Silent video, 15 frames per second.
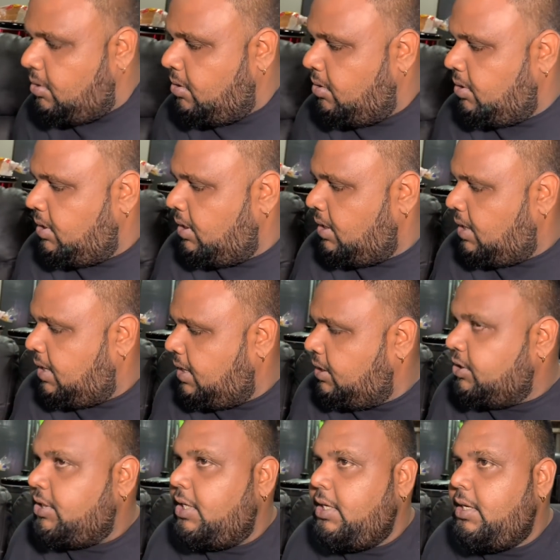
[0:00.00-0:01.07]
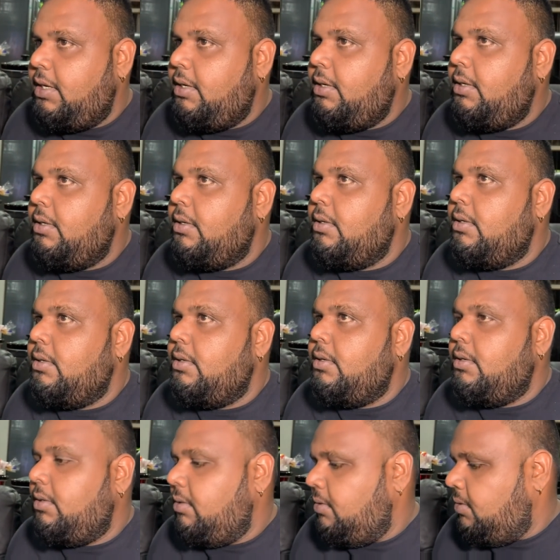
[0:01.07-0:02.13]
okay angeline
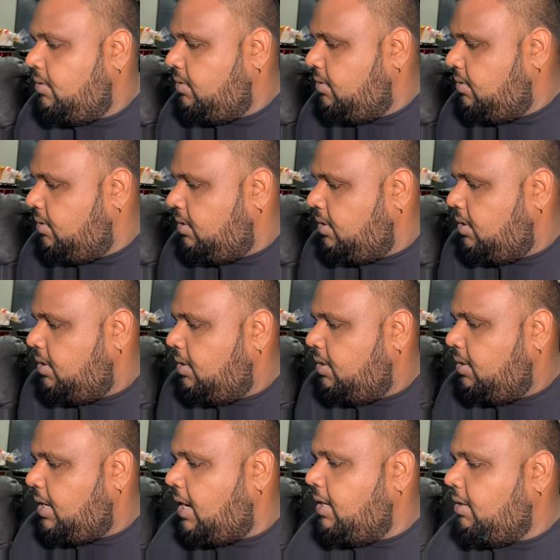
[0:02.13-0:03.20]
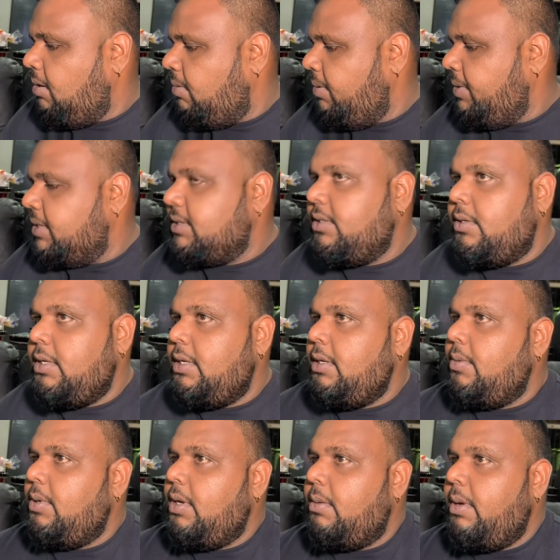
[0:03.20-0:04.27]
um, that didn't come up just now, eh? It
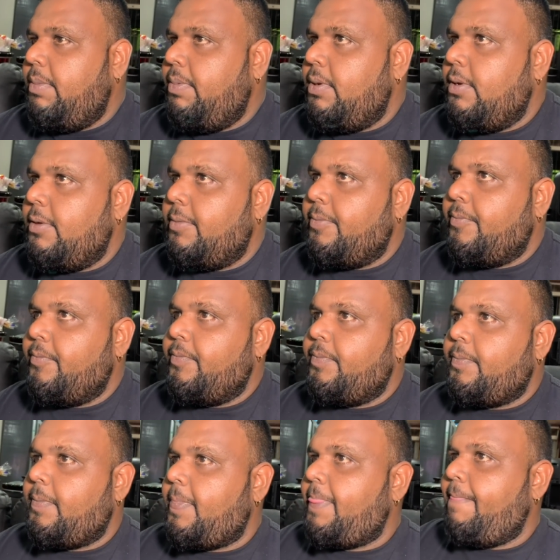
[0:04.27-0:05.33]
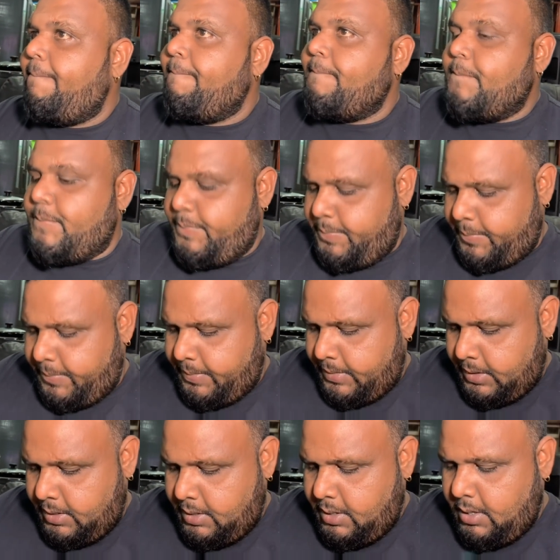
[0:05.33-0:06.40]
didn't come up? Yeah, it probably done go up
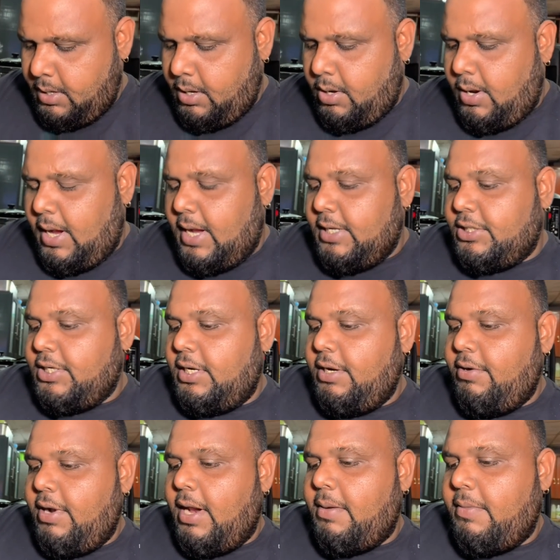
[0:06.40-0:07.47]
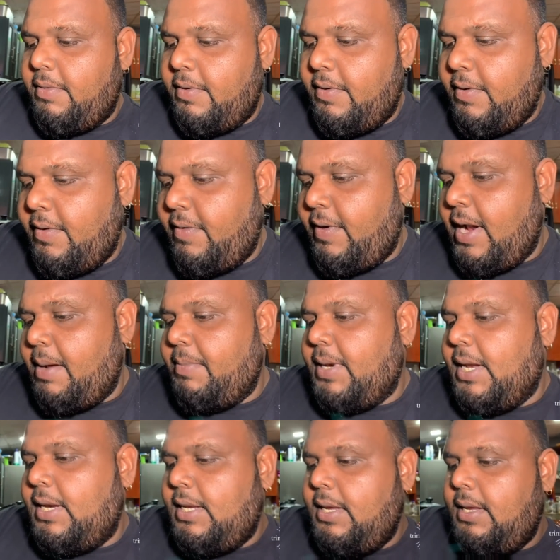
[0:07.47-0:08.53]
already. Oh, Angeline Ram
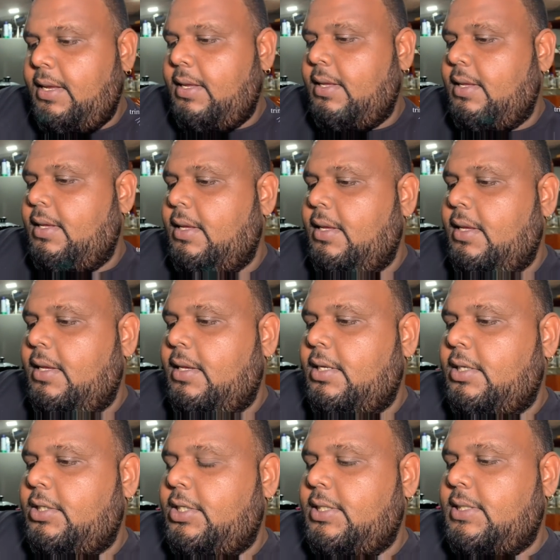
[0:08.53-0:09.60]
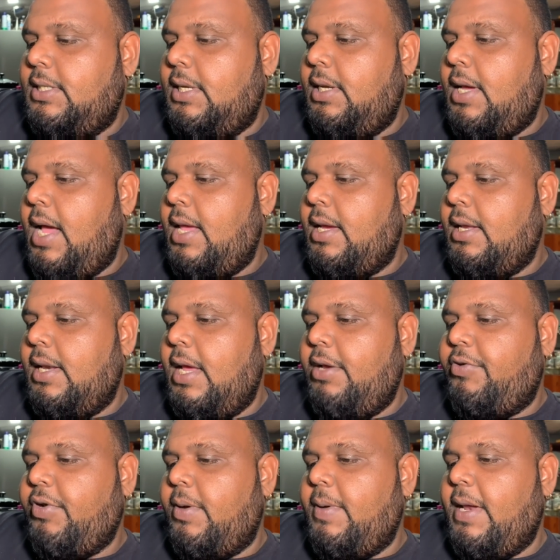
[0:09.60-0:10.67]
Ramdani. She say, hi, good
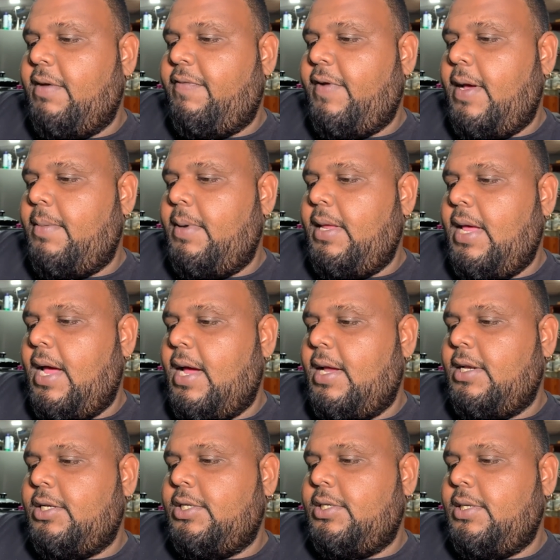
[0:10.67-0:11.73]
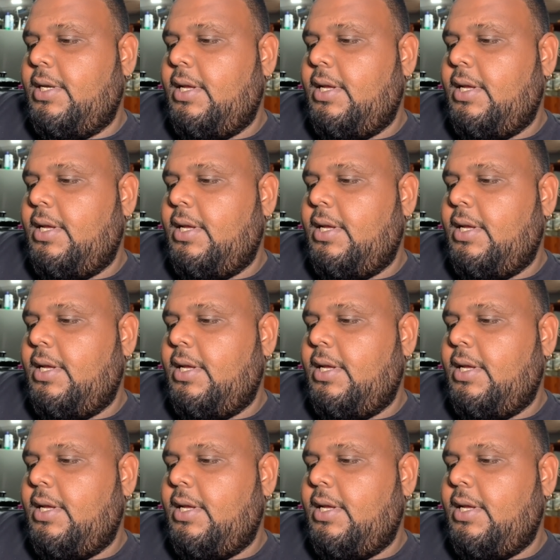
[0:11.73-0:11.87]
night, Trouble and family. And